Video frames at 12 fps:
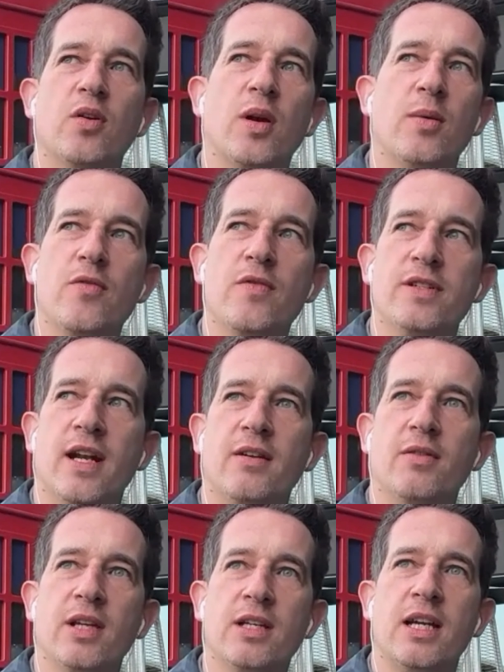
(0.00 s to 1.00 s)
queer movies that I
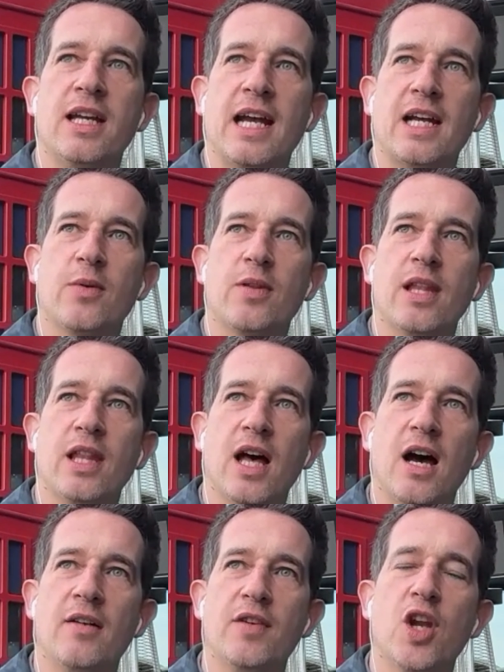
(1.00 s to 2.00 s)
really connect with and
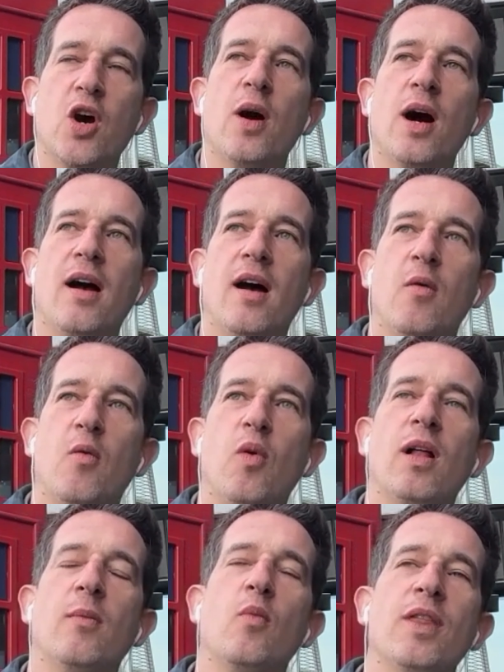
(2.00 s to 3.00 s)
love.
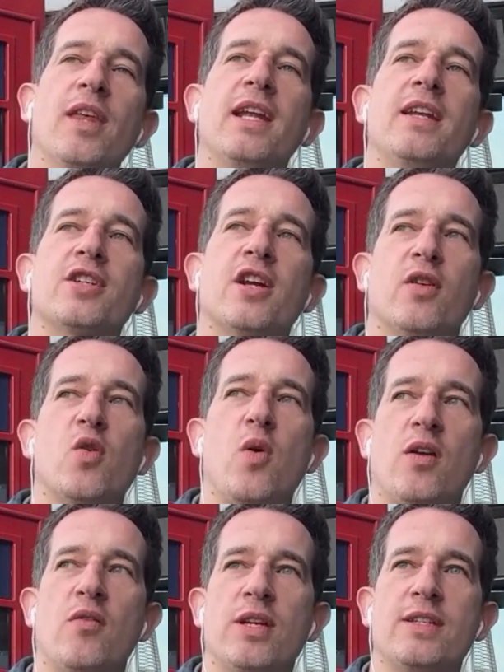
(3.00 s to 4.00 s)
Well, one that I discovered
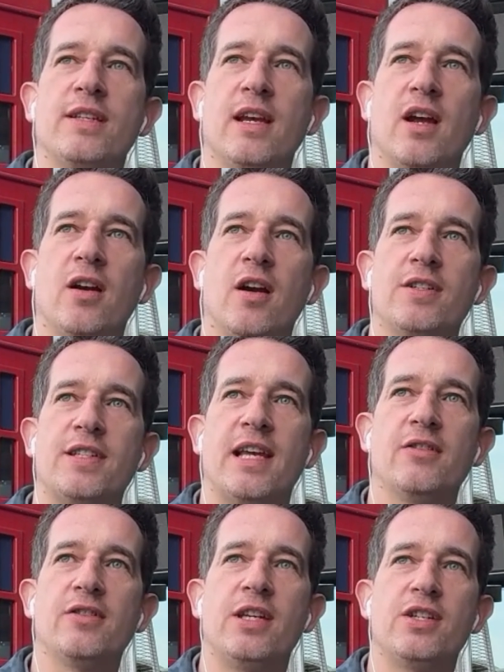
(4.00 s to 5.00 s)
quite recently, our
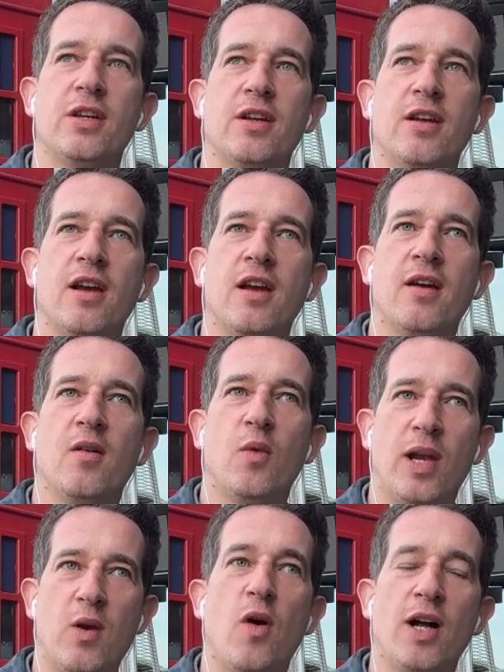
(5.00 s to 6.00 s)
sales agent,
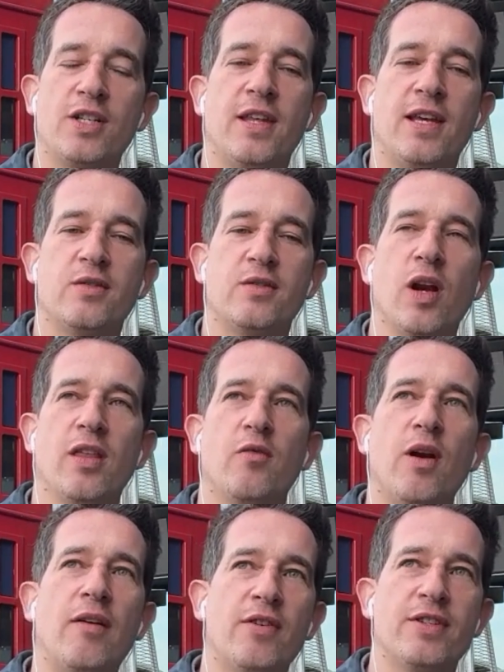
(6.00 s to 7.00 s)
when he watched this, one of the
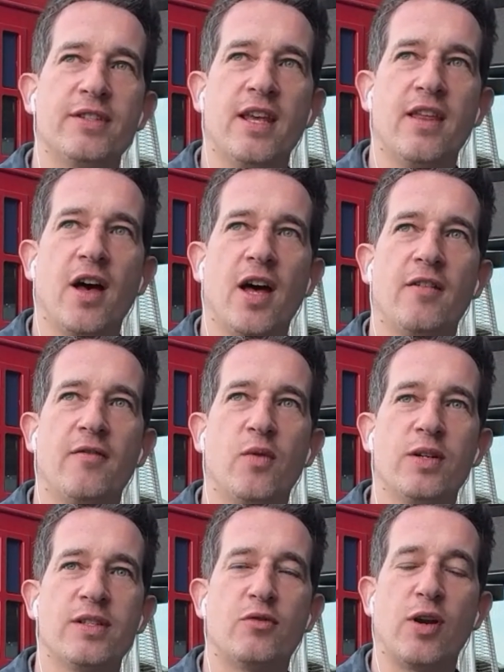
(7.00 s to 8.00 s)
references he thought of
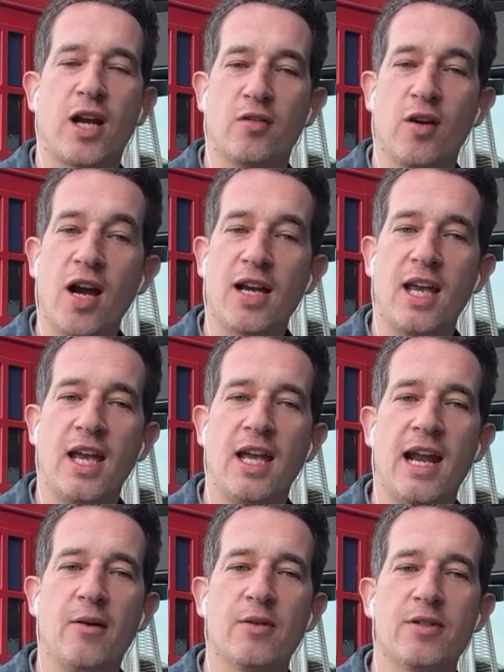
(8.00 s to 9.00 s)
was Gregg Araki,
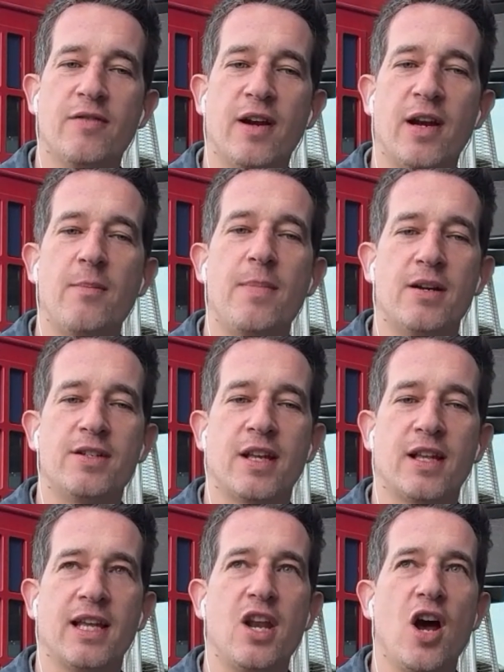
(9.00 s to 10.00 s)
and I was very
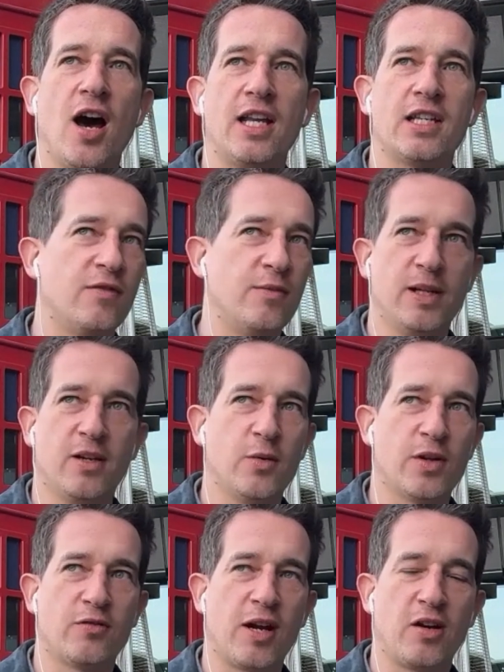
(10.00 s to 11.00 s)
embarrassingly not as familiar
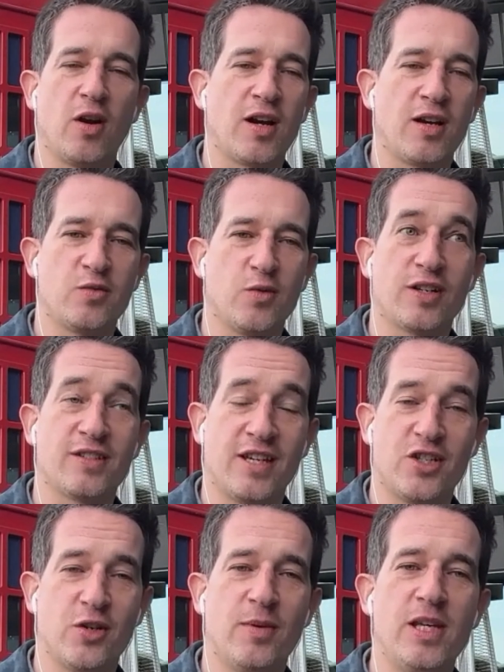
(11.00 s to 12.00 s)
with Gregg Araki's work as I
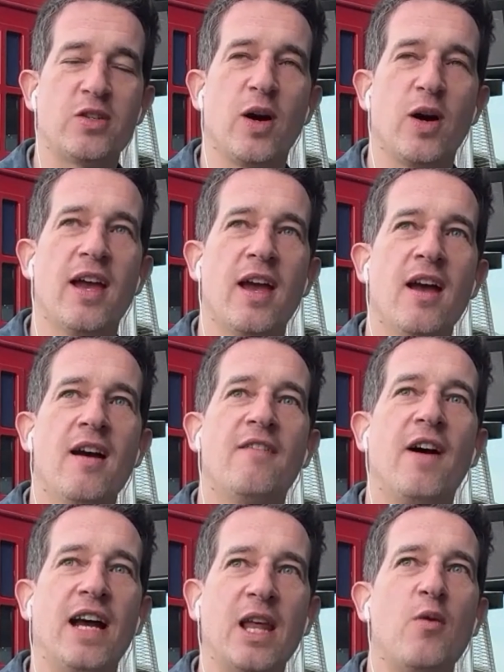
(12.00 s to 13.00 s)
should be. So I
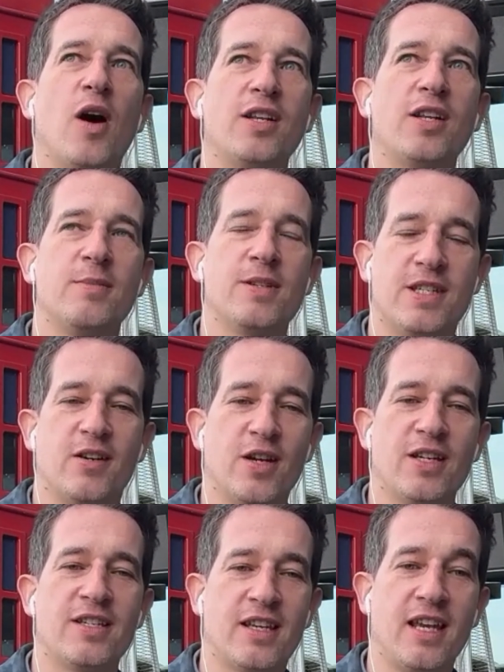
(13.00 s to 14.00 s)
finally watched
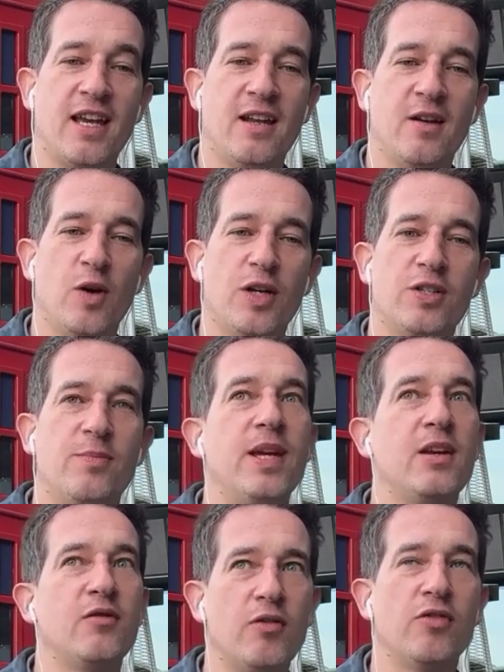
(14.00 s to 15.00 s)
Mysterious Skin, which is
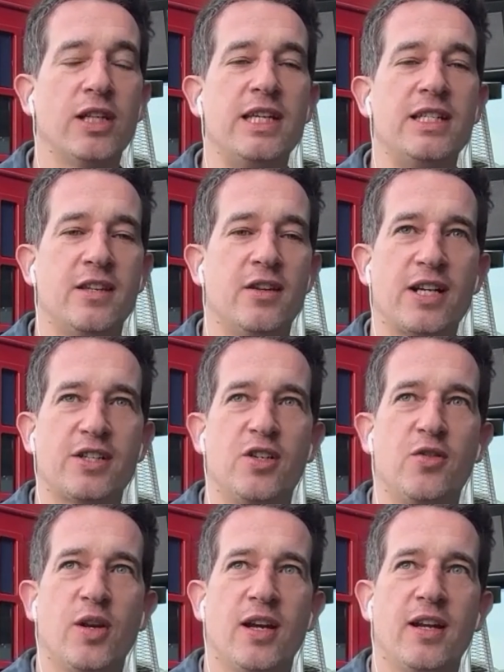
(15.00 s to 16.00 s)
being re-released, and they're actually
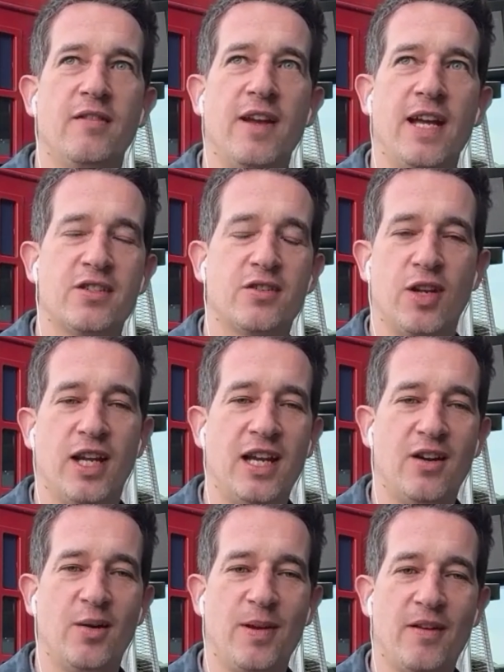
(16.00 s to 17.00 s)
doing an advanced screening
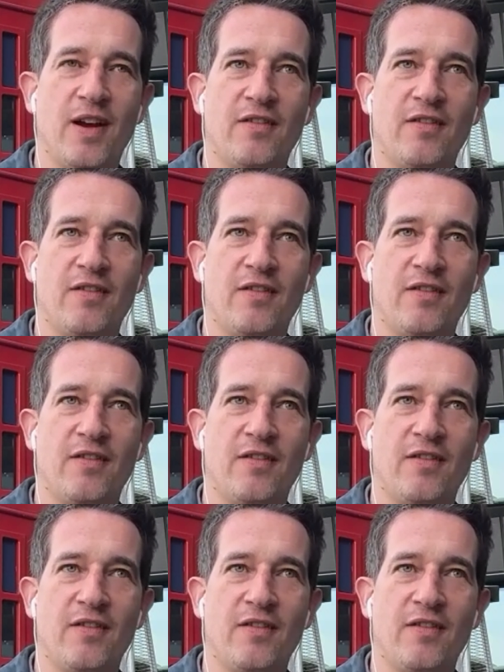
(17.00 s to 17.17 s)
here at BFI